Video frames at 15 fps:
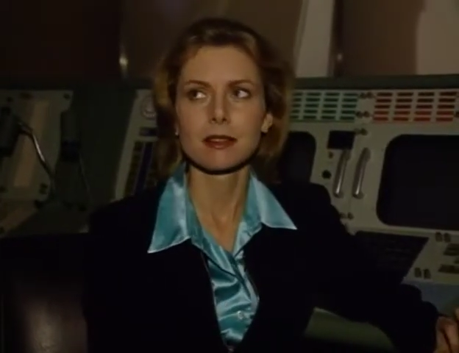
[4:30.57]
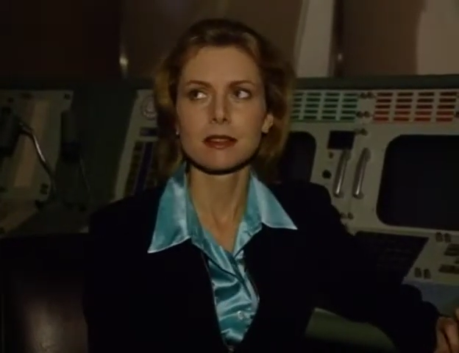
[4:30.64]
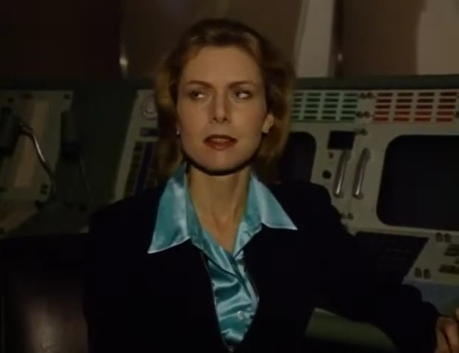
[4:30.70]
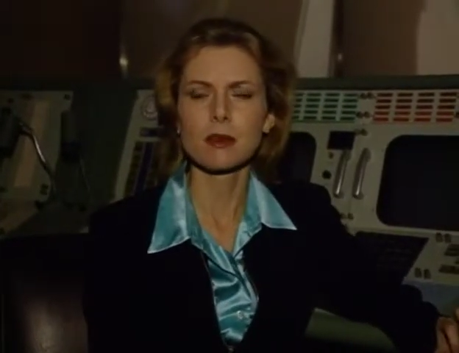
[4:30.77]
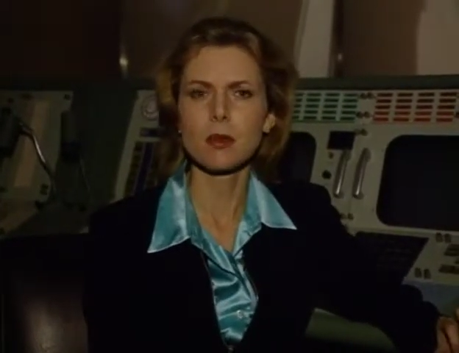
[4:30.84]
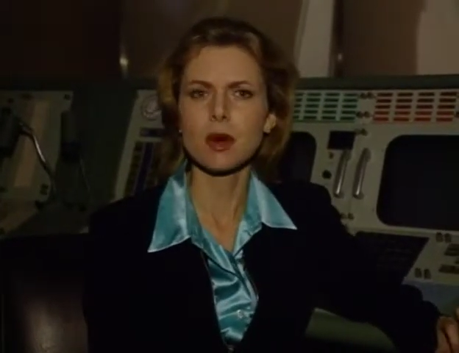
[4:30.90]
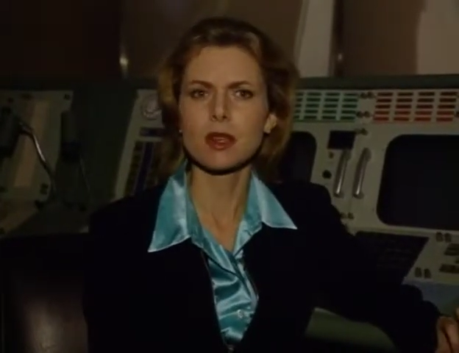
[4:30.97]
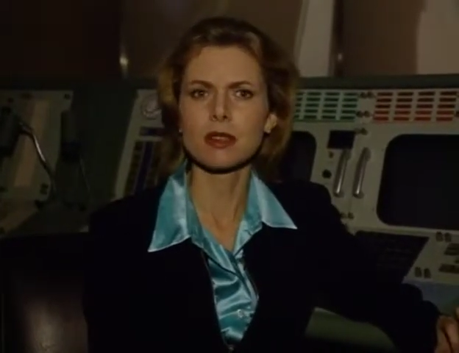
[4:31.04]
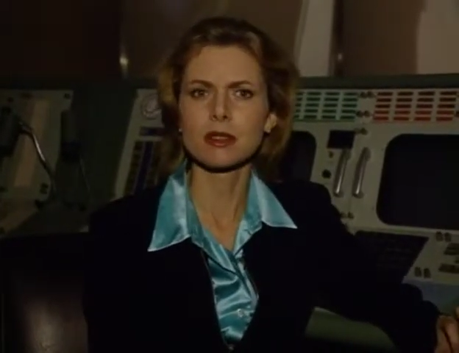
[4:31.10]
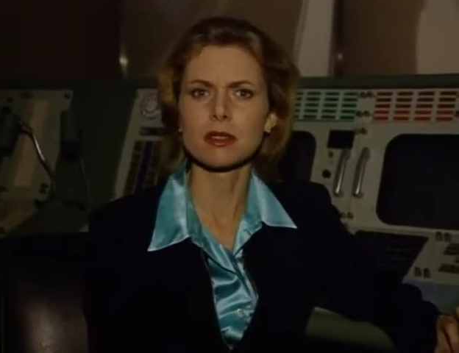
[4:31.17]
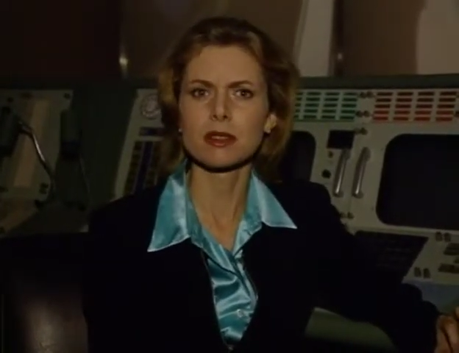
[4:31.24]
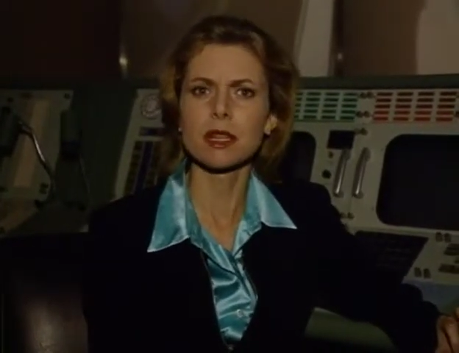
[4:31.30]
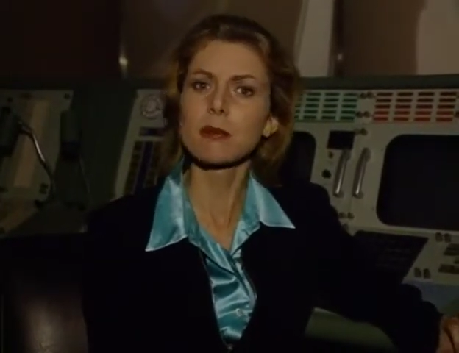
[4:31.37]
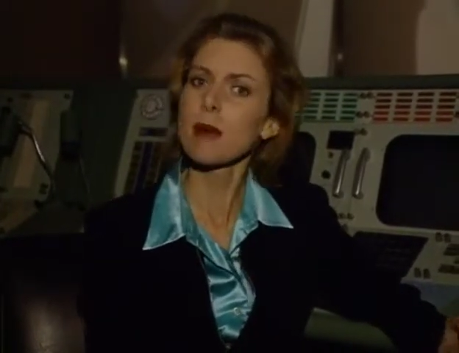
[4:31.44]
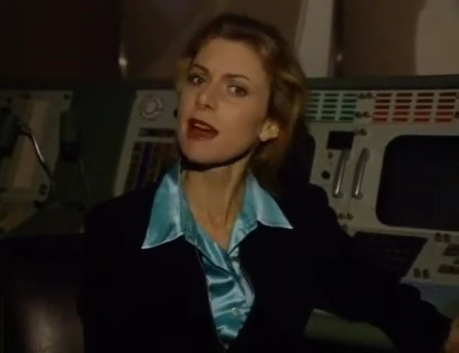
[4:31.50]
I wonder,
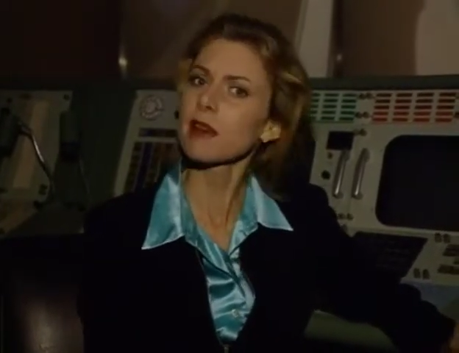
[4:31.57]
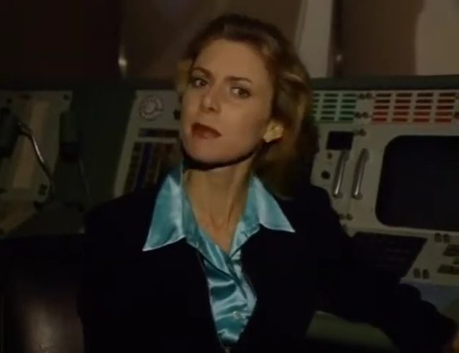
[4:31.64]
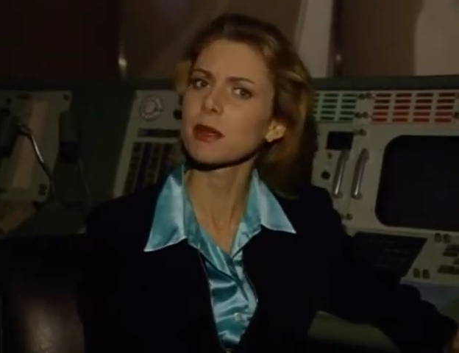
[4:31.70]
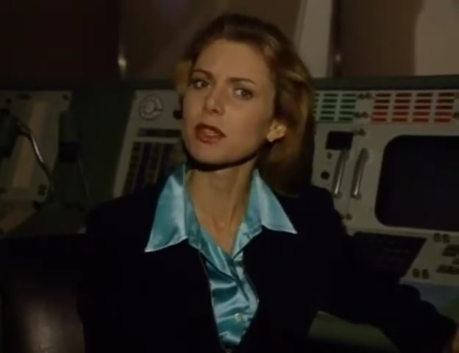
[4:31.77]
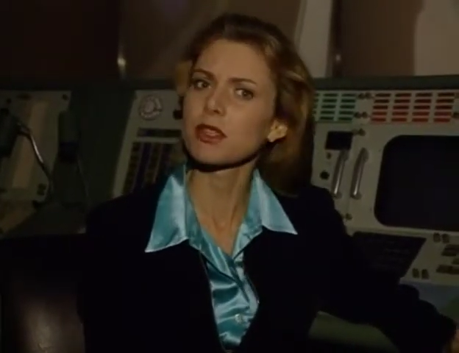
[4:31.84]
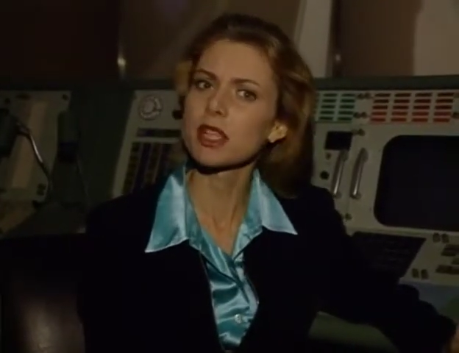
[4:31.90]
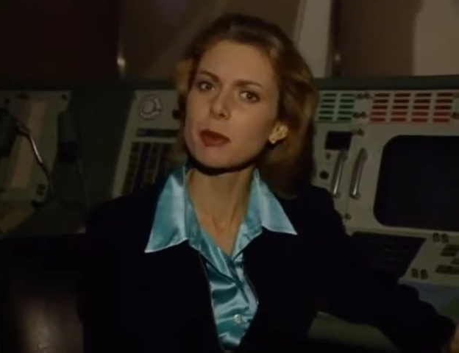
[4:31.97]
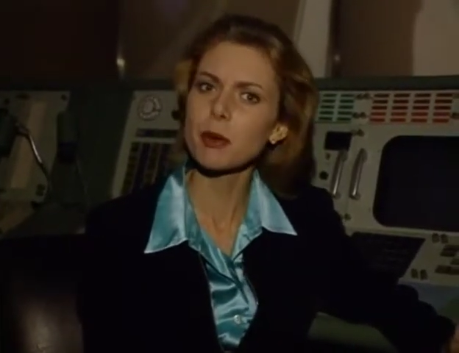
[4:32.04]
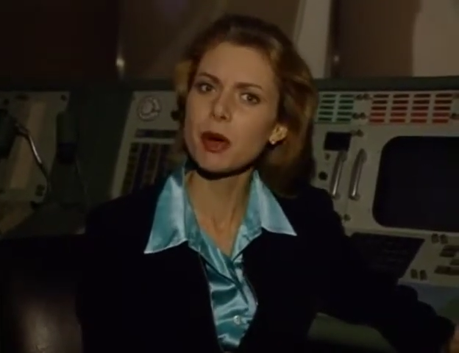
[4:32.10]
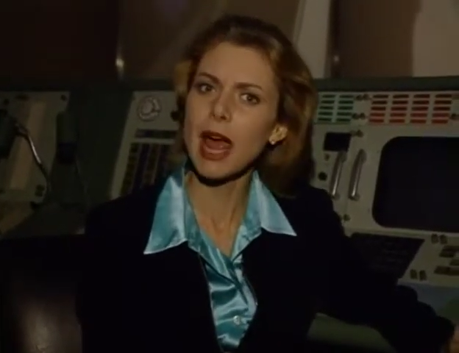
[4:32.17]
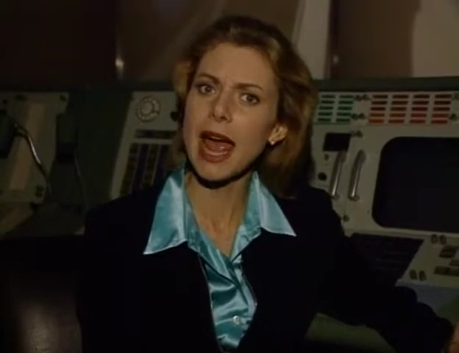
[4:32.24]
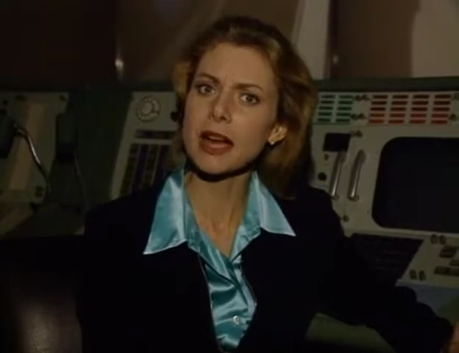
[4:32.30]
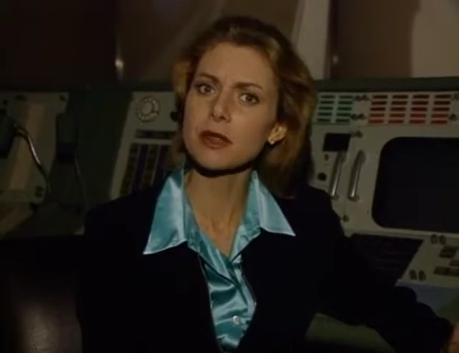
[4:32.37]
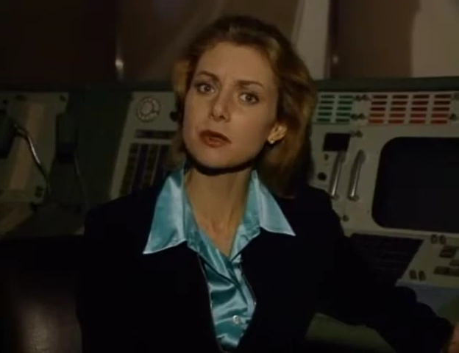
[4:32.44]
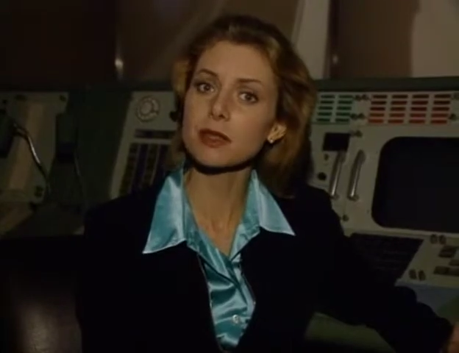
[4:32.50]
it might have been cheaper to
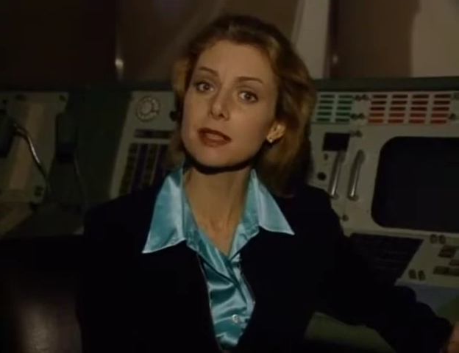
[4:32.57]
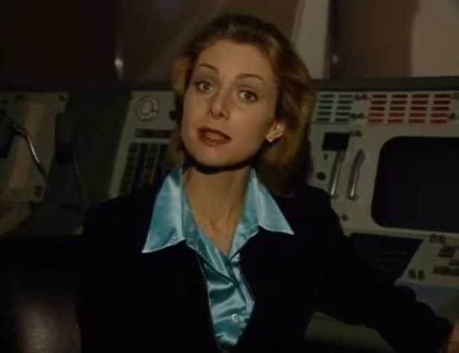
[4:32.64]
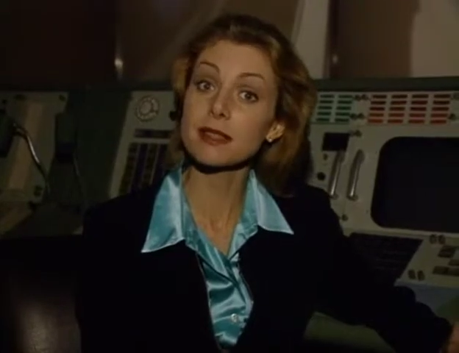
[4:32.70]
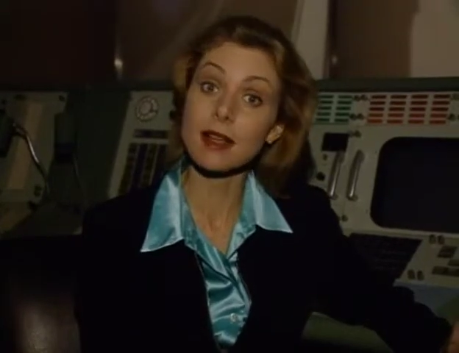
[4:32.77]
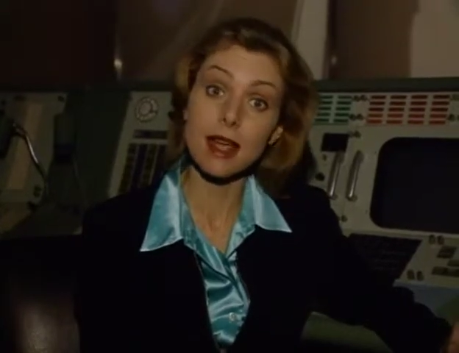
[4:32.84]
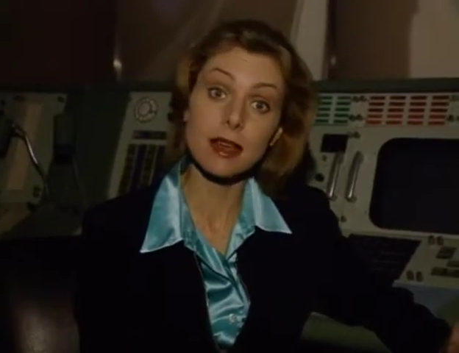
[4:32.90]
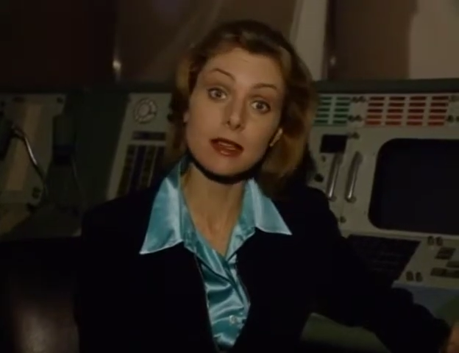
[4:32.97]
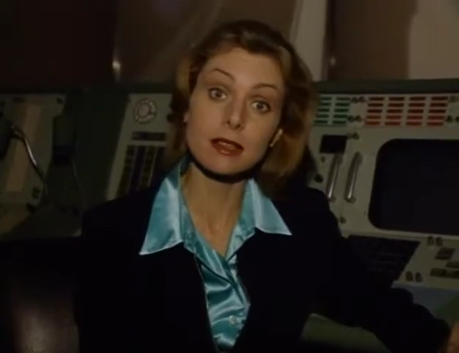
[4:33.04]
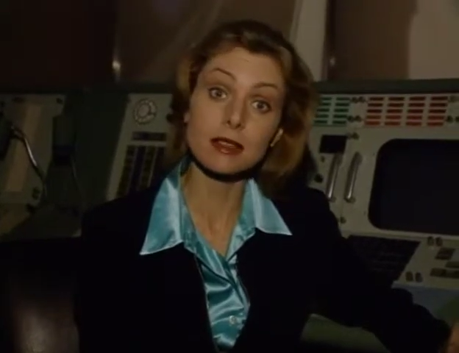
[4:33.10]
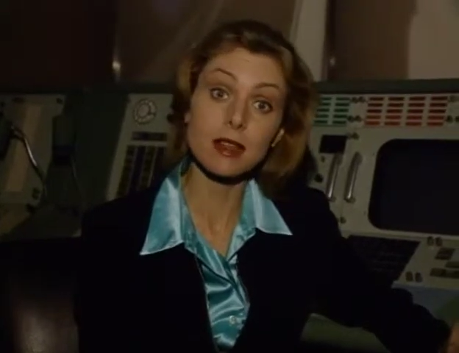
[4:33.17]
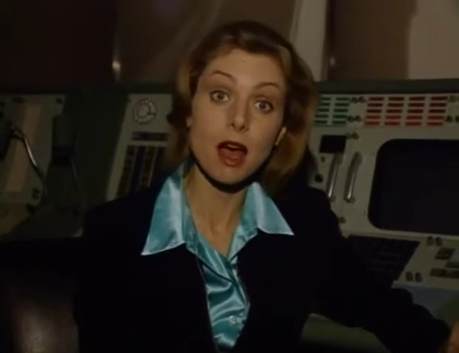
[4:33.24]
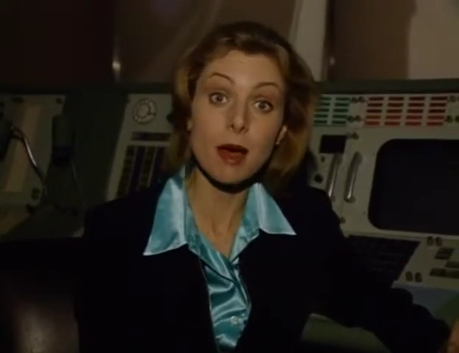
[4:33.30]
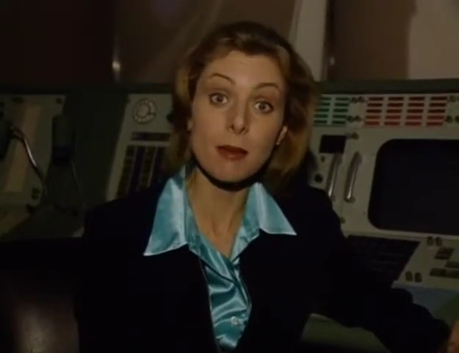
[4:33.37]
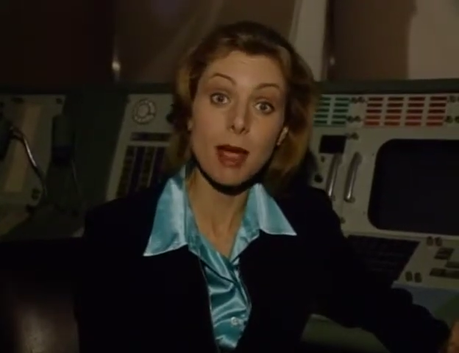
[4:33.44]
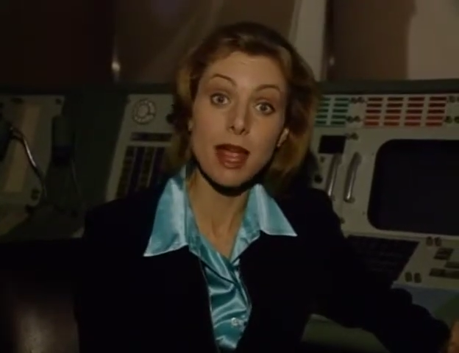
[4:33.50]
actually send
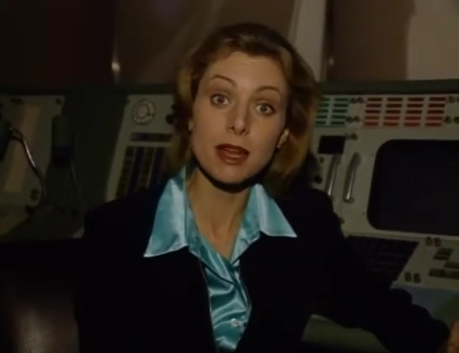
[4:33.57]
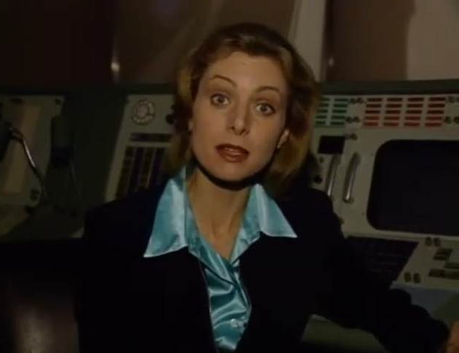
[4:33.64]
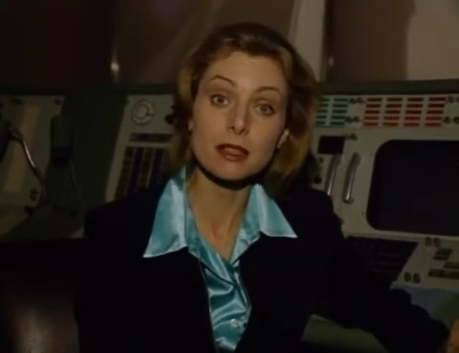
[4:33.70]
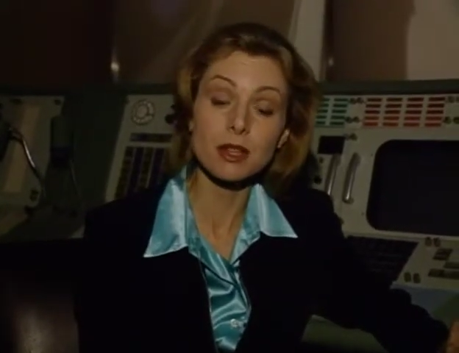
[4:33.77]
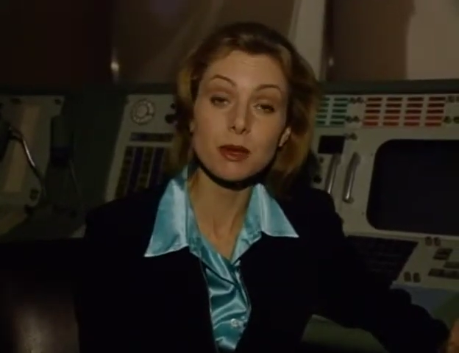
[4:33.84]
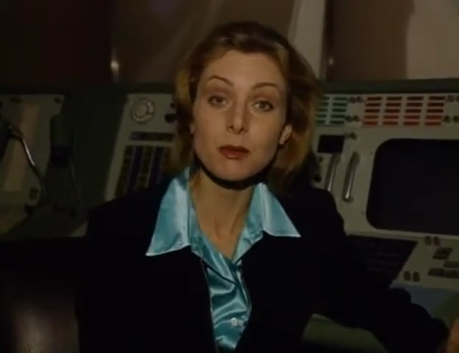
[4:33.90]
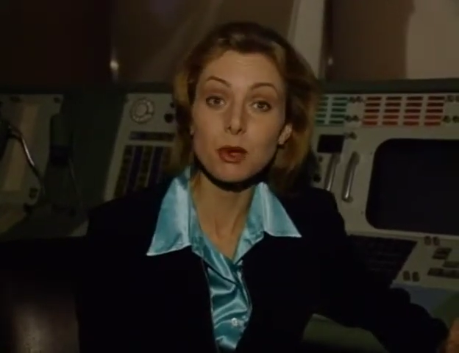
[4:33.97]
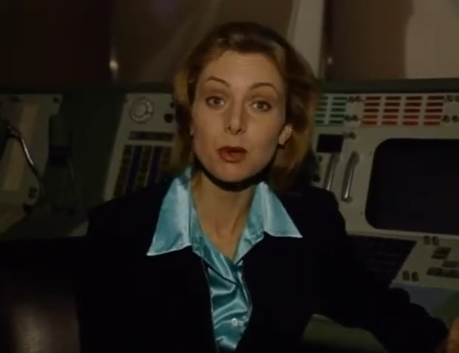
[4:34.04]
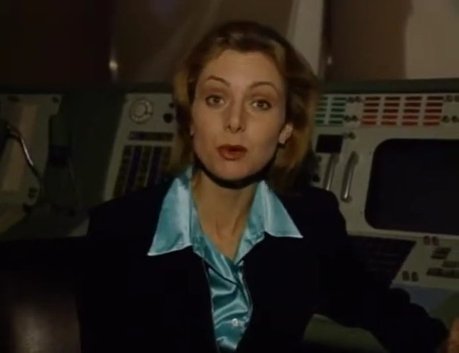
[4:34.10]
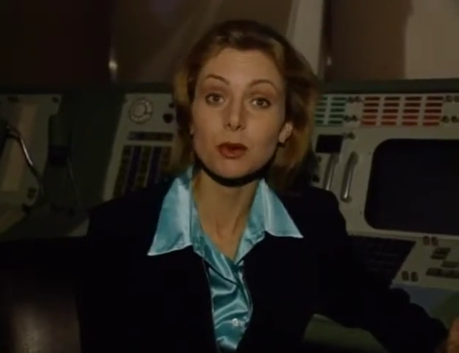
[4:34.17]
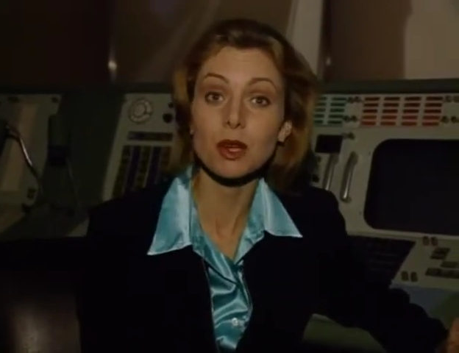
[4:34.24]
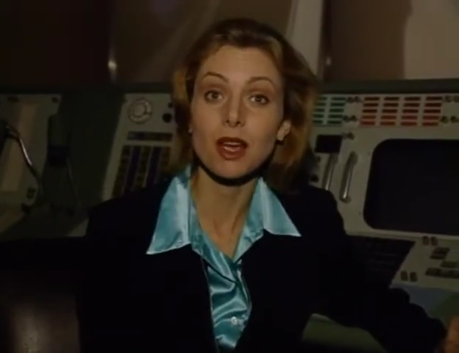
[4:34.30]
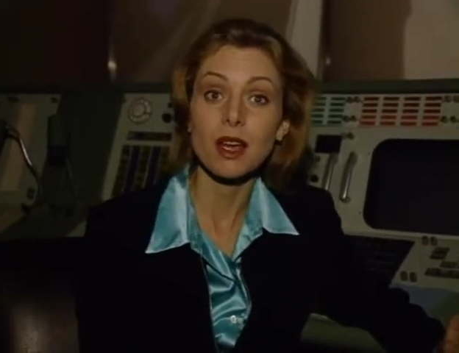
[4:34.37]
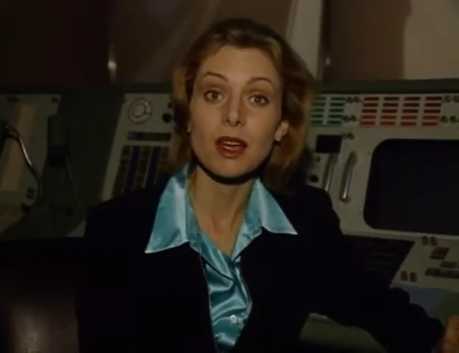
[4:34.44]
Tom Hanks to the moon,